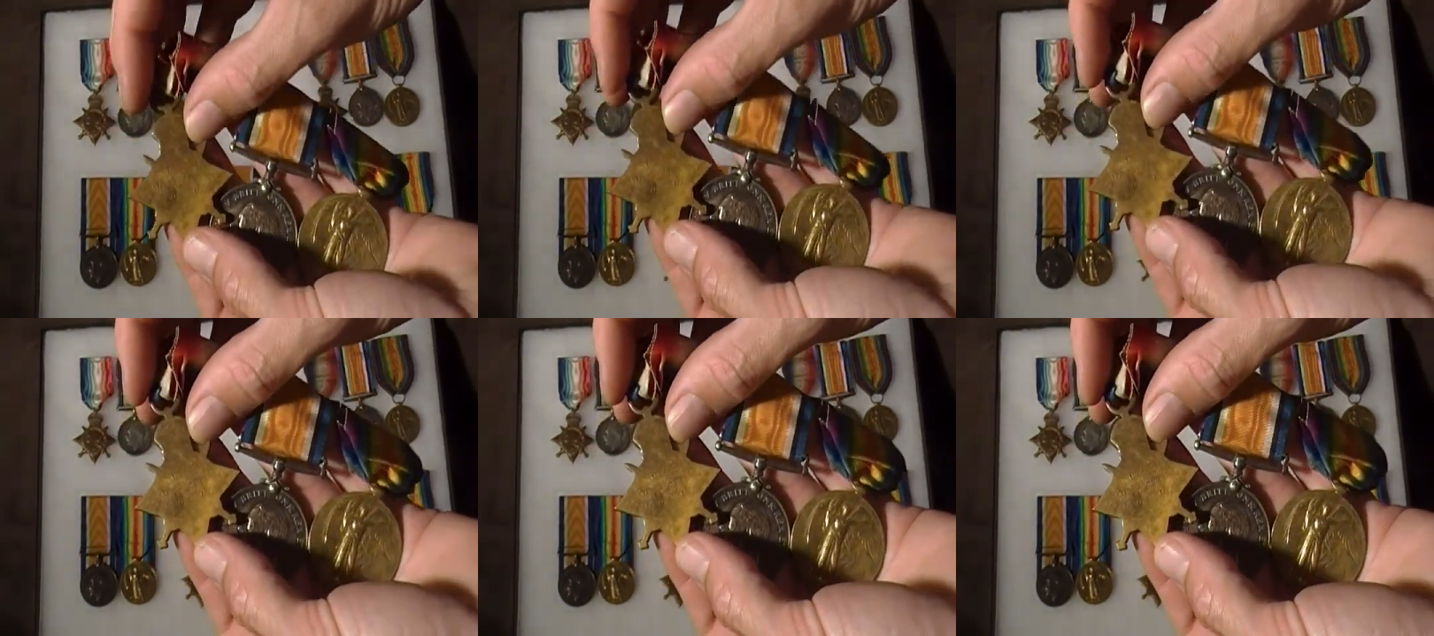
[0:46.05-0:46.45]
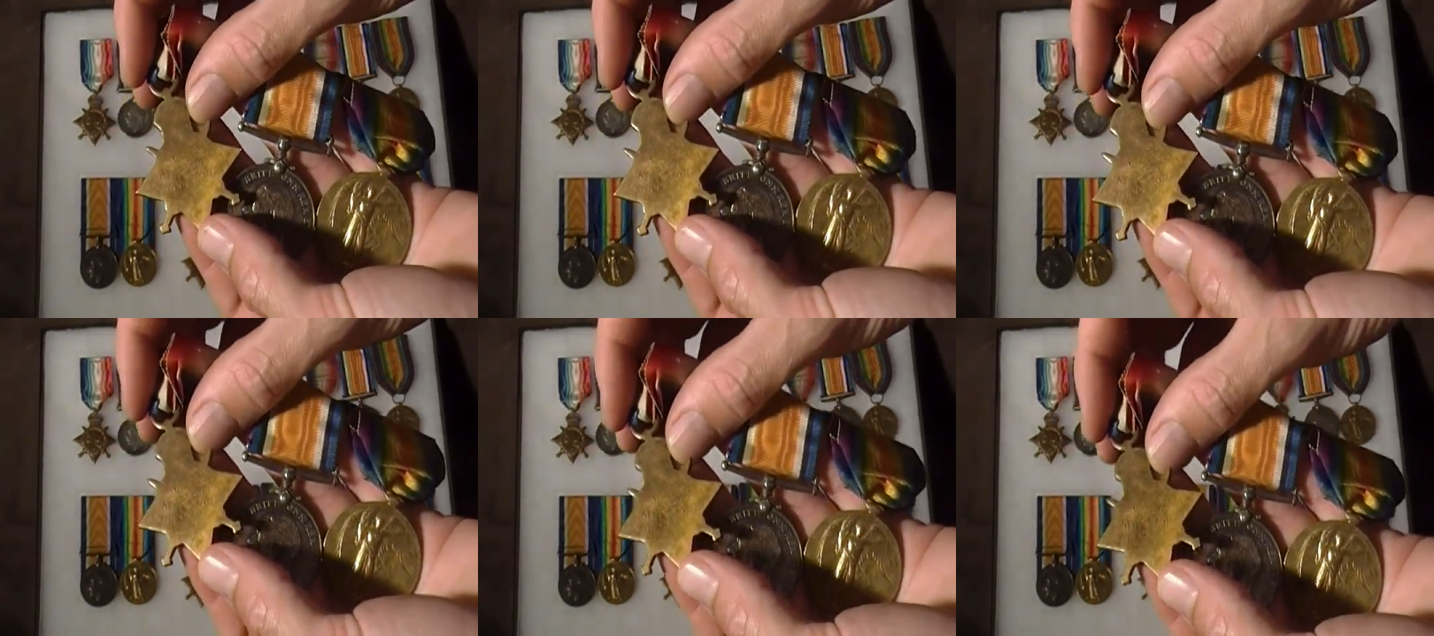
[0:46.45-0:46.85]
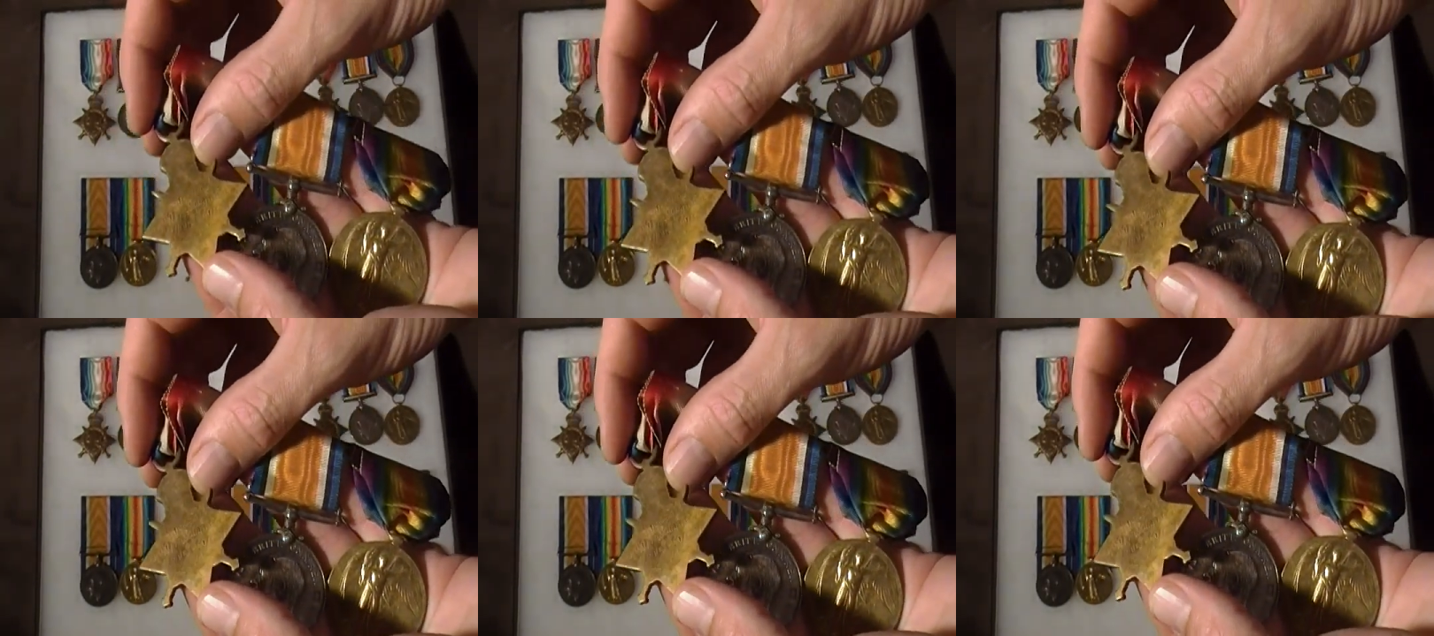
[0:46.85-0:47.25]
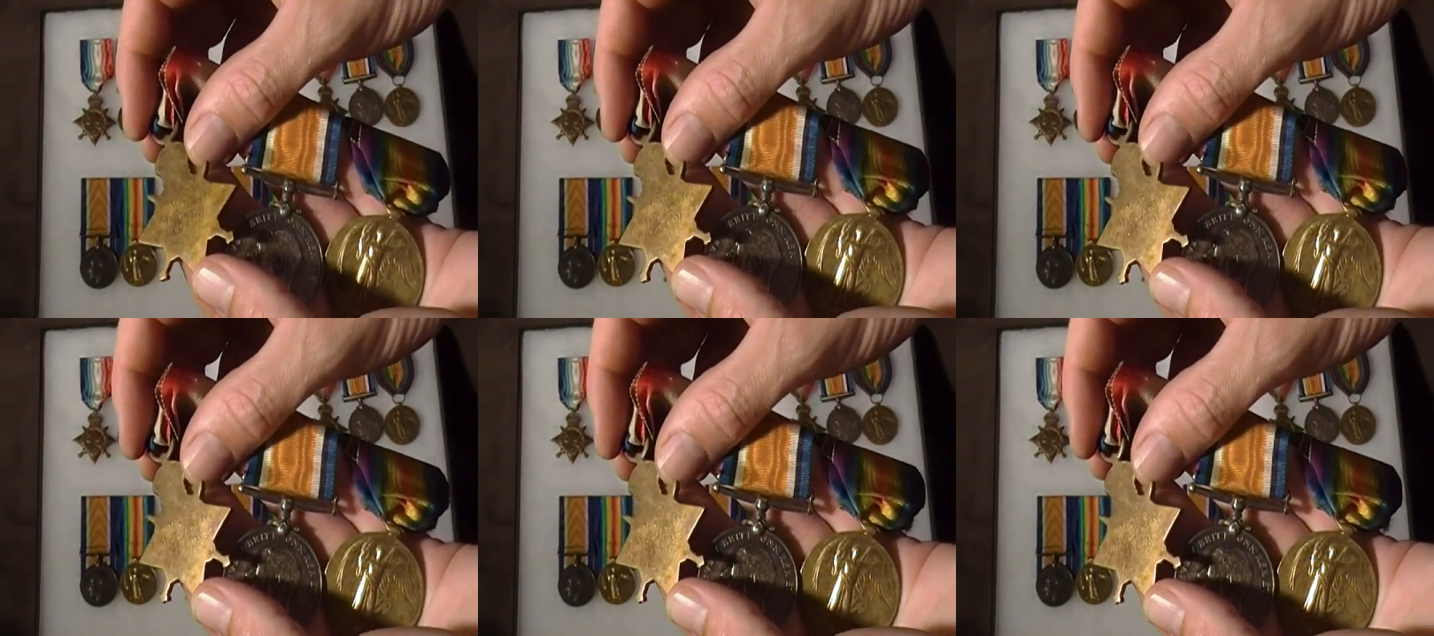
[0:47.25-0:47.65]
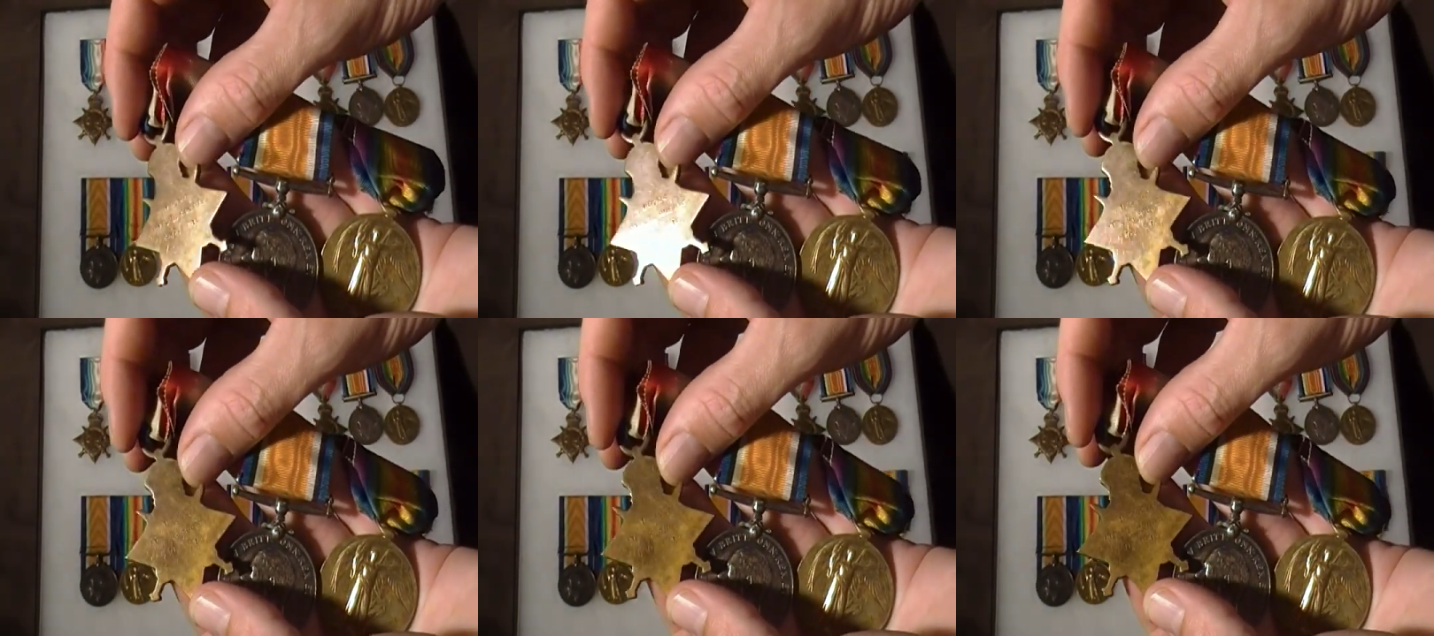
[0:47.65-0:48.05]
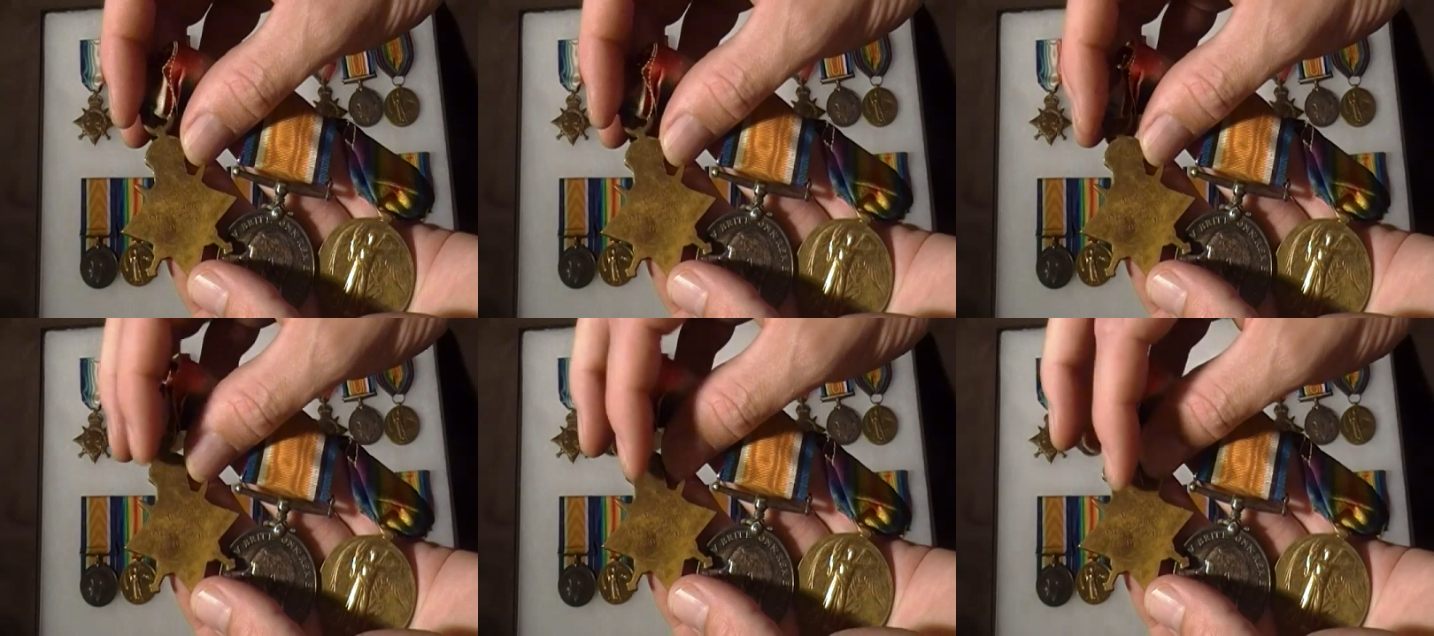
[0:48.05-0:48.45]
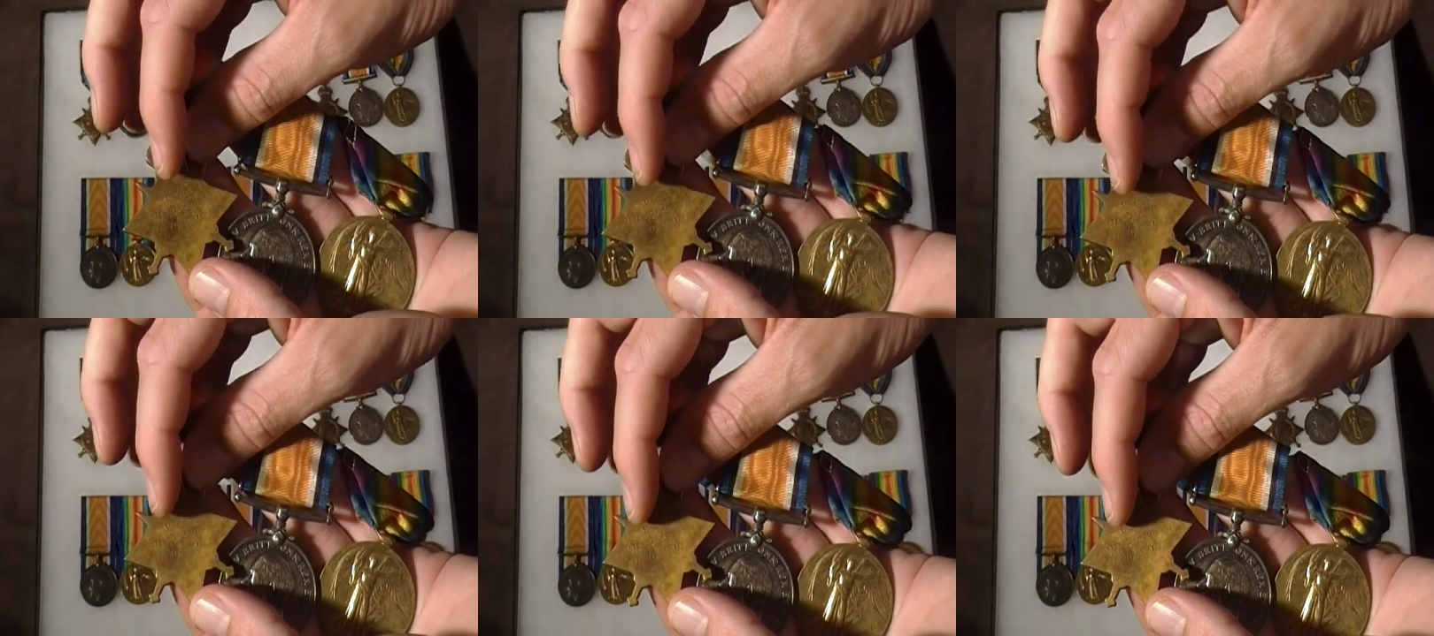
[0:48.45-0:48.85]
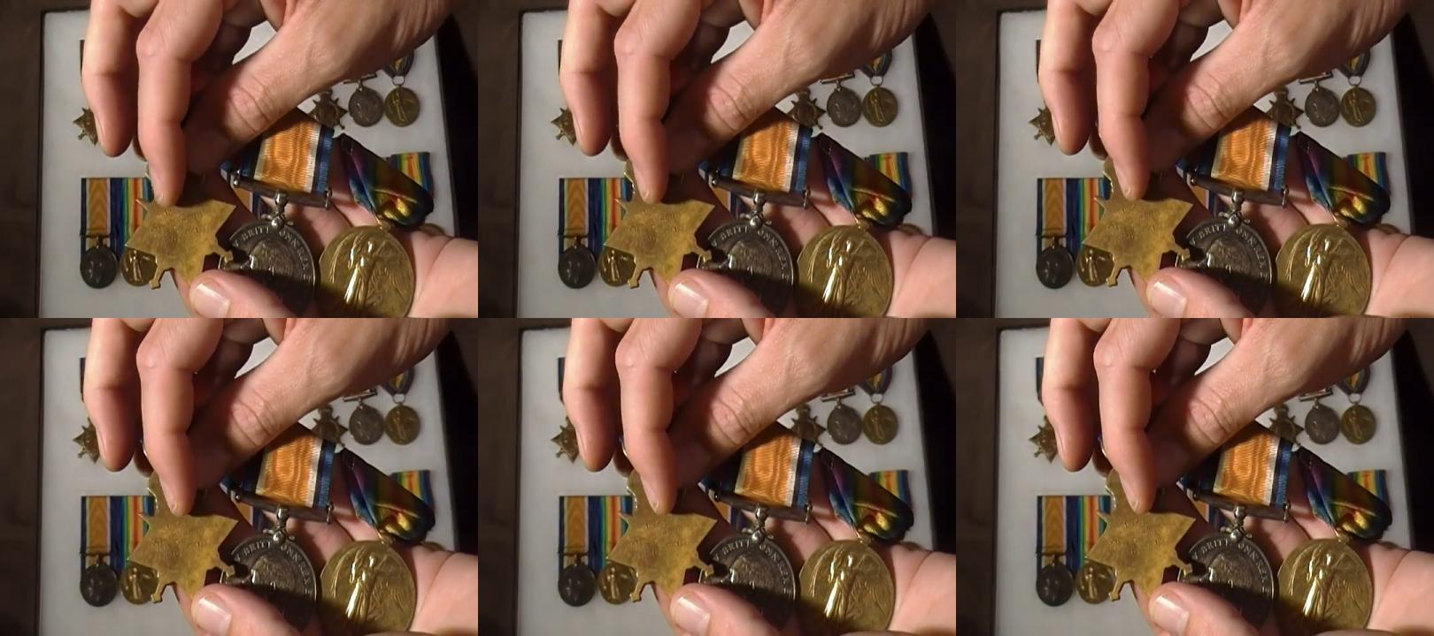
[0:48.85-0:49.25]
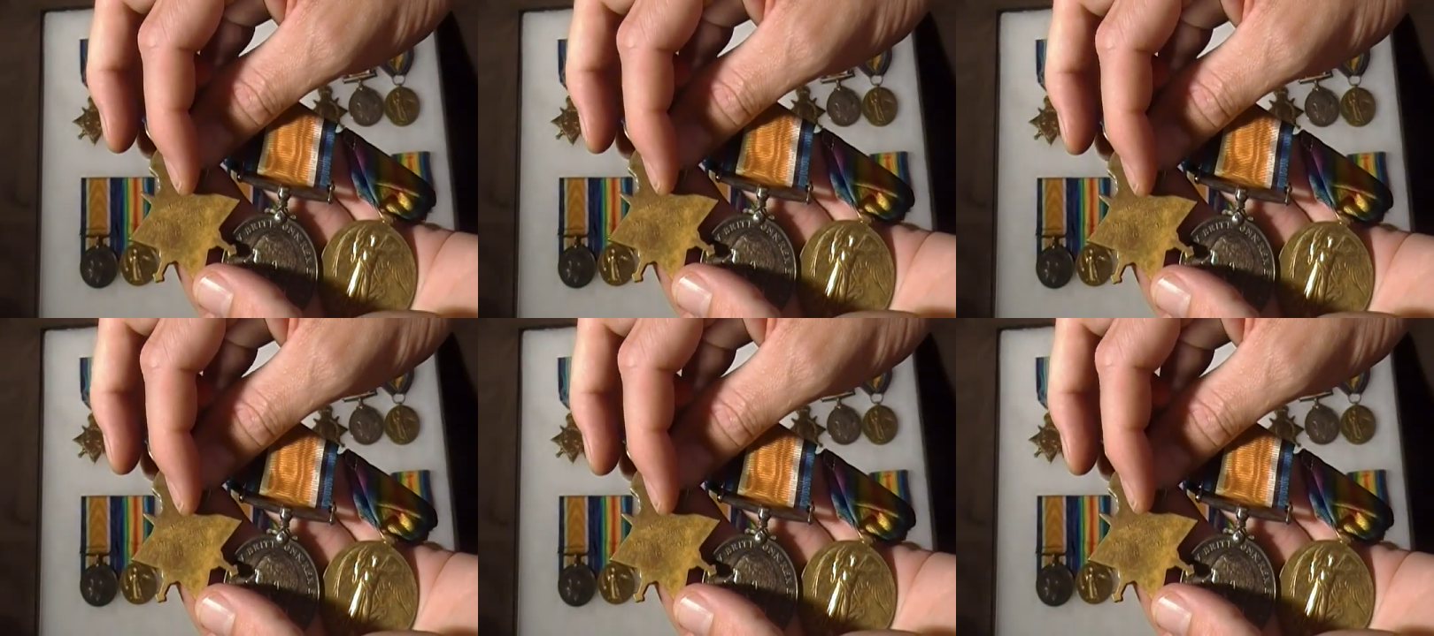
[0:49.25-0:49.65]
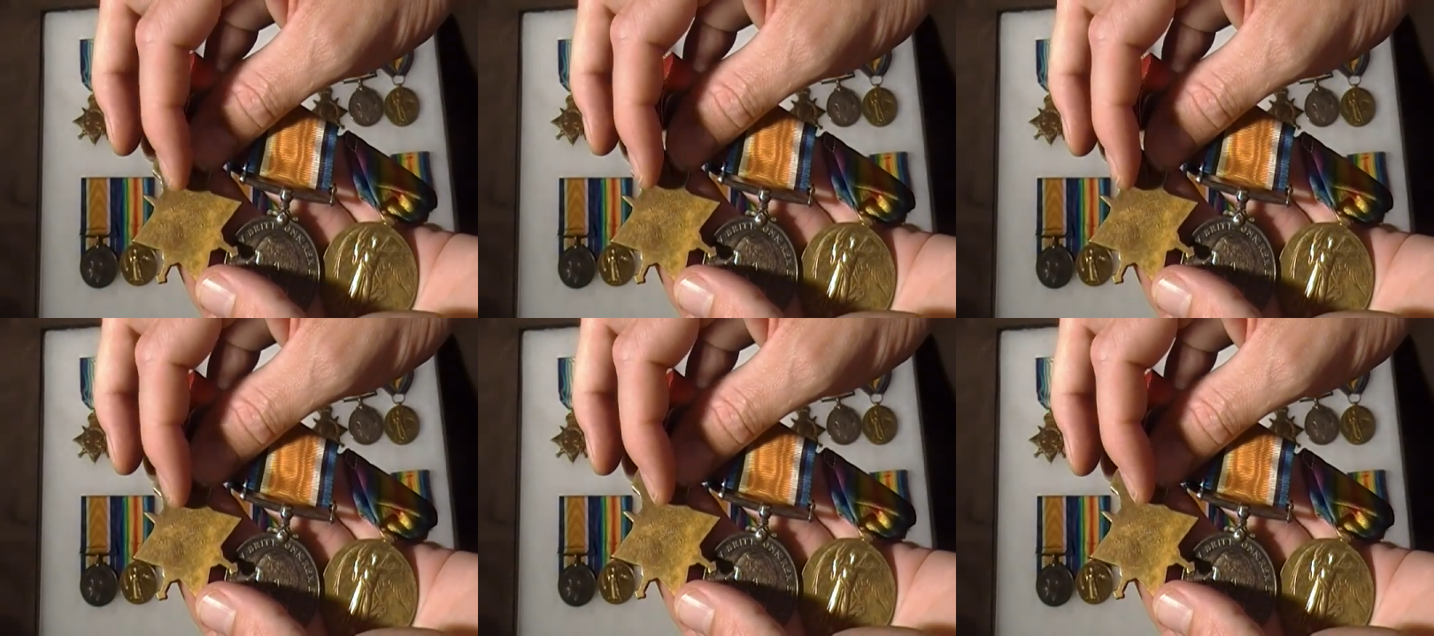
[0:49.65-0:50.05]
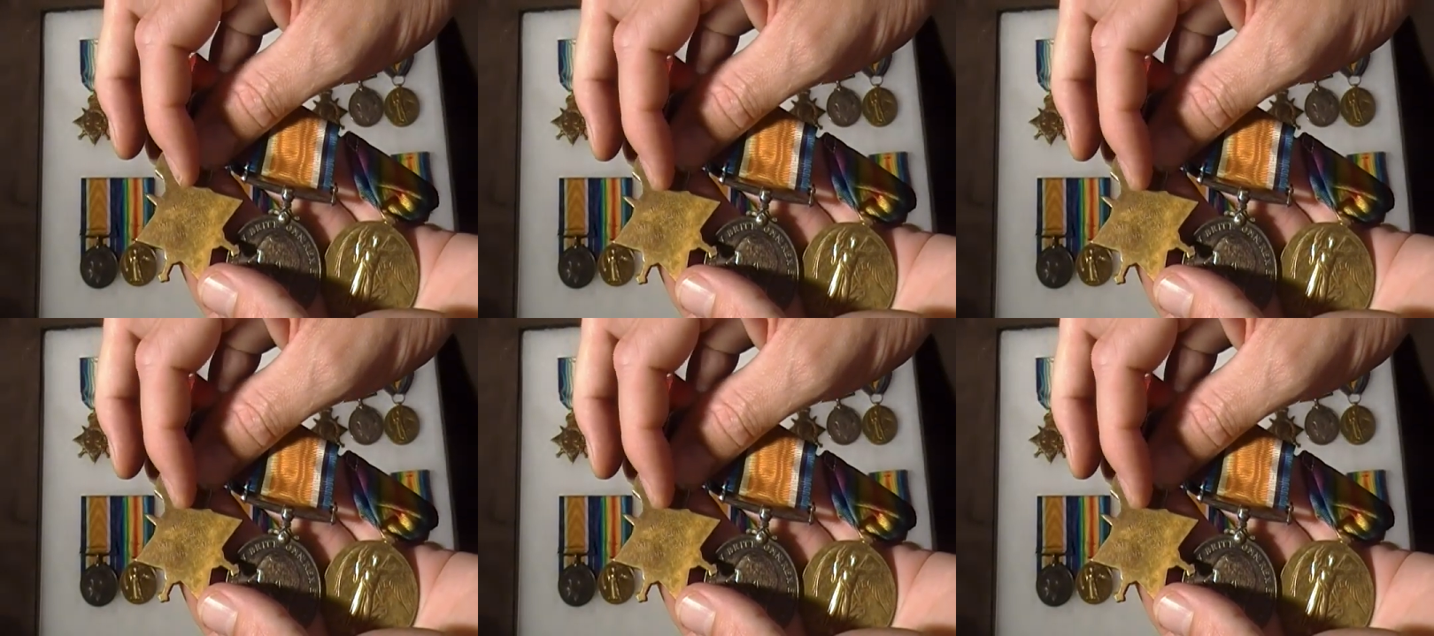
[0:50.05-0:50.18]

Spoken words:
[unreadable: no face in view]